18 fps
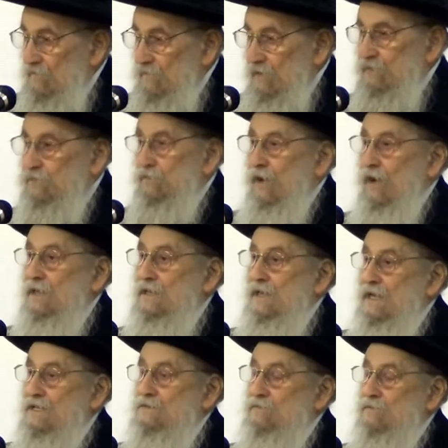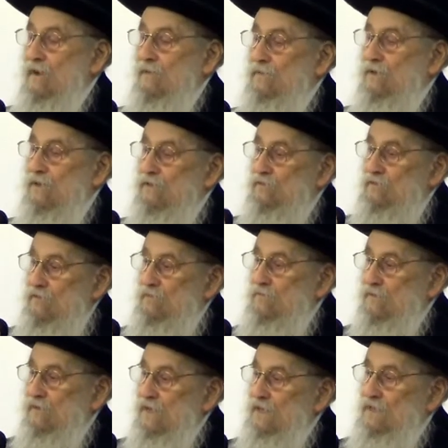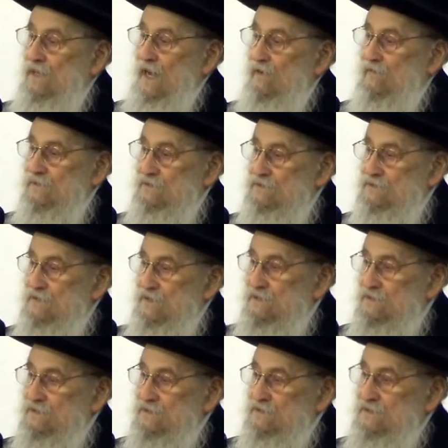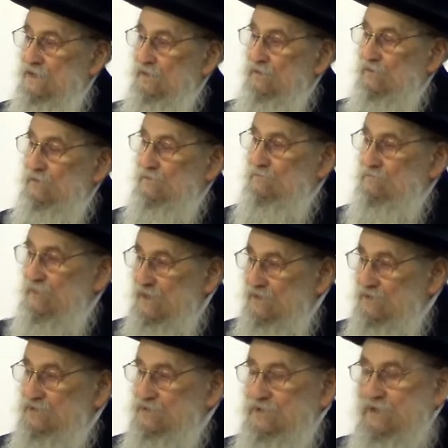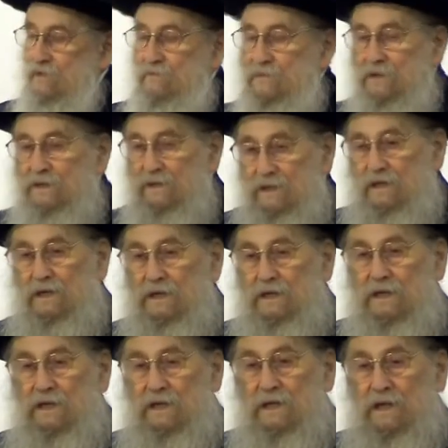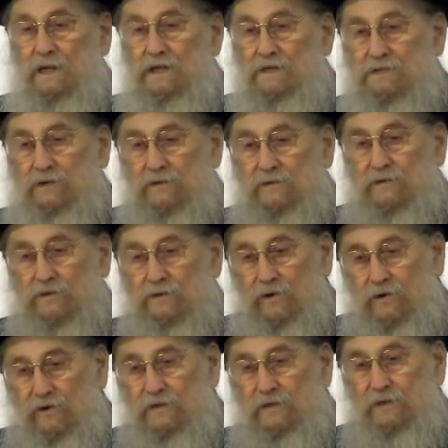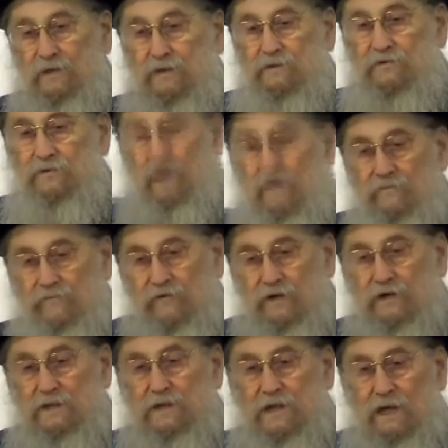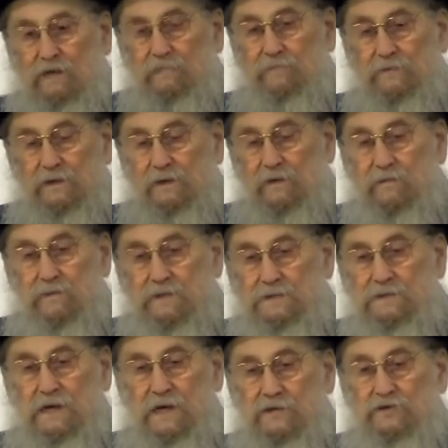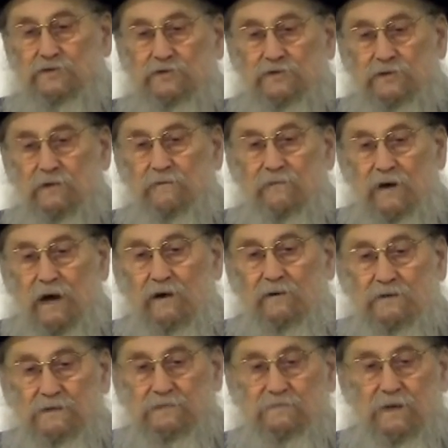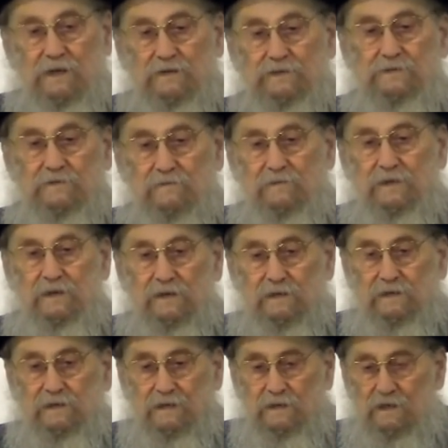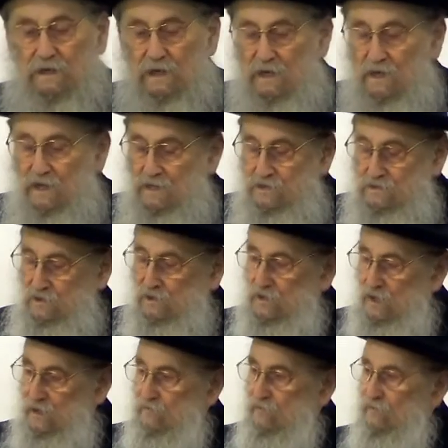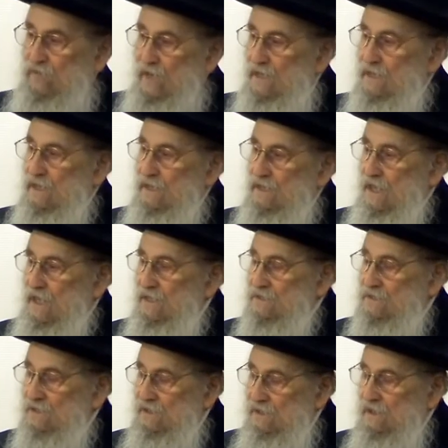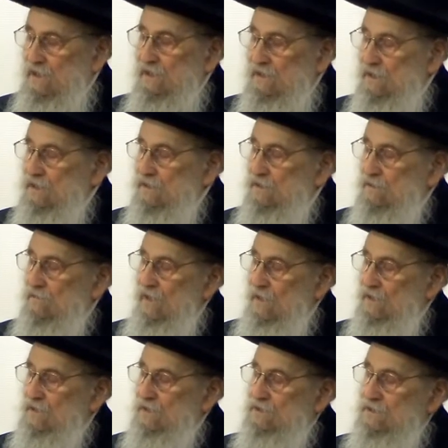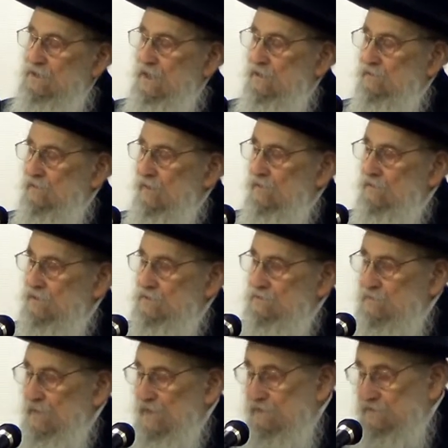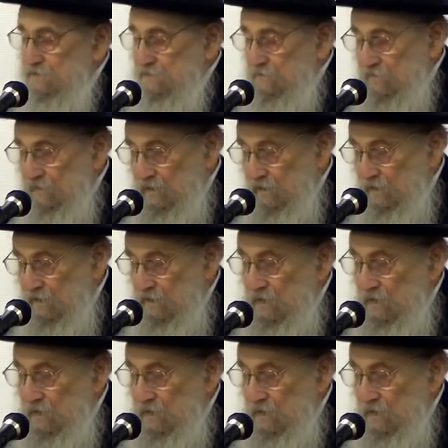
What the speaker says: But no, that's why we enumerate our sins, so mention them clearly, so in order to avoid that minimization of our responsibility, so that we recognize clearly to what extent we are responsible.